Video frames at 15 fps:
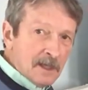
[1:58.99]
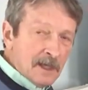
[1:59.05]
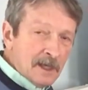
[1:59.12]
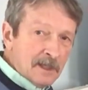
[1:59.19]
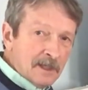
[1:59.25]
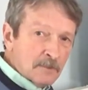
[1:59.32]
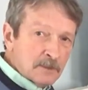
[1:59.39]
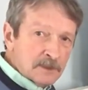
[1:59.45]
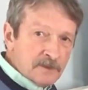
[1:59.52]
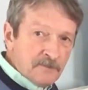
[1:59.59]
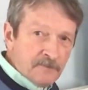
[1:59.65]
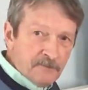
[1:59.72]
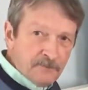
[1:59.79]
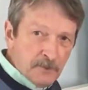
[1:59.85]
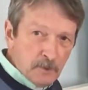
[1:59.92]
and it was
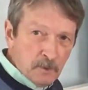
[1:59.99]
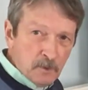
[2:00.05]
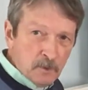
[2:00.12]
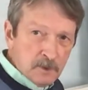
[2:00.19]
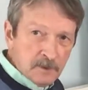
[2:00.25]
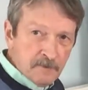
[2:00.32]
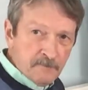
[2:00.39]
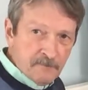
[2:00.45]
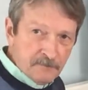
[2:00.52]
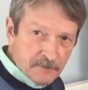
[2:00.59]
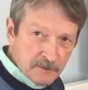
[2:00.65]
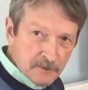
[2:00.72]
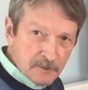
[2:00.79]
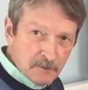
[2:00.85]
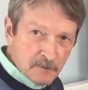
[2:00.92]
full of
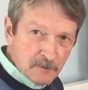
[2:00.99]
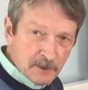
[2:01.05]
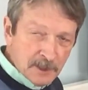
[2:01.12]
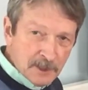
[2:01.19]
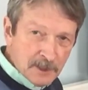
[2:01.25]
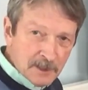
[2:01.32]
food.